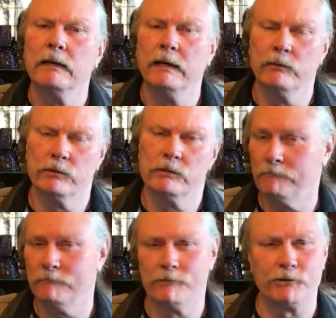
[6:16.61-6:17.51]
he was
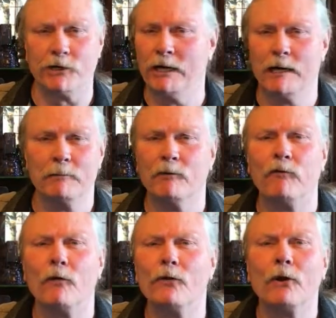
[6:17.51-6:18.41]
singing
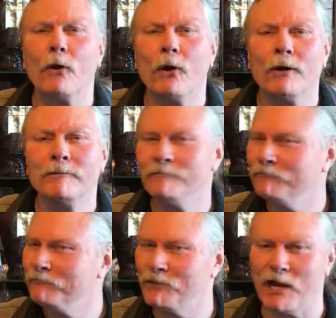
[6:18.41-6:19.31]
before the Lord,
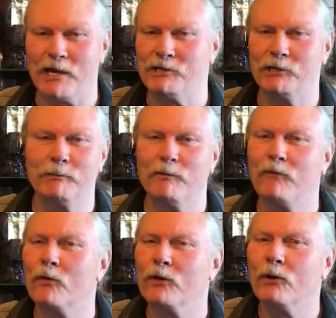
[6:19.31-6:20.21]
dancing
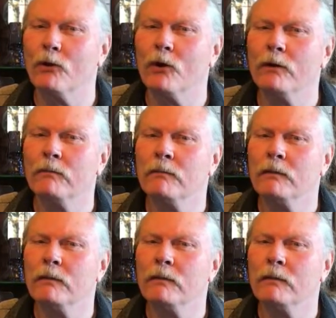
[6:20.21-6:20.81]
before the Lord.